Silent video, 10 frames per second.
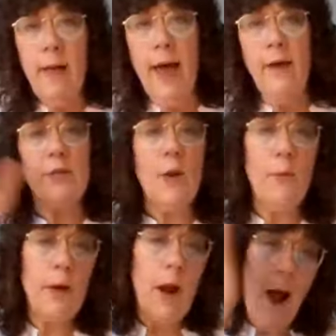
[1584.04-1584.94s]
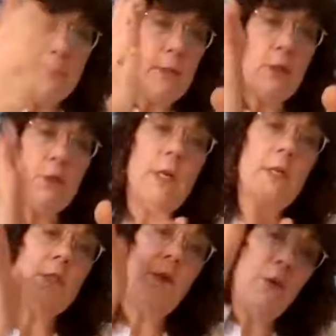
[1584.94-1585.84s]
a left and went up the street
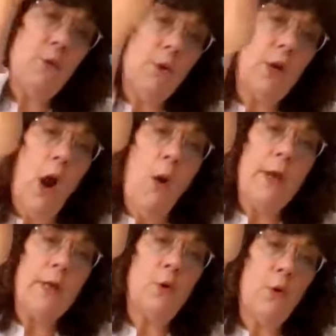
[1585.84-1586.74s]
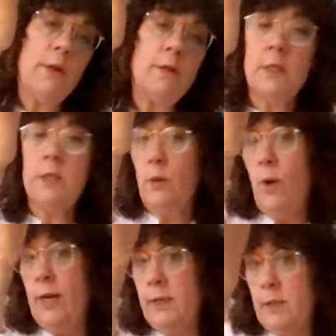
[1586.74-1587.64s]
as if you were going toward the
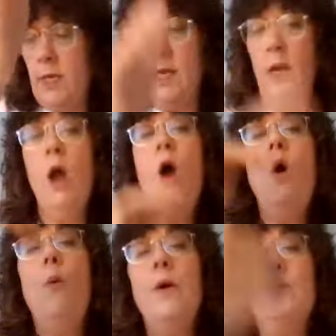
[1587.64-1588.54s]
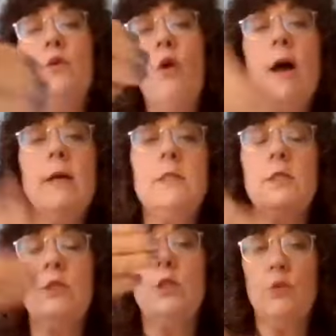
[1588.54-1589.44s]
CYC, when you crossed
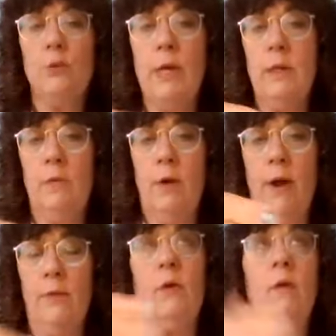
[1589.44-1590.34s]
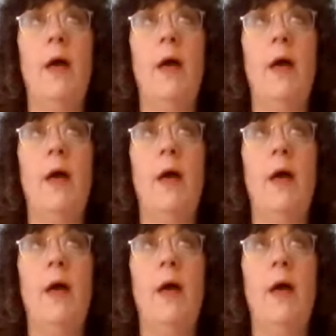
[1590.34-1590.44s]
the street there at the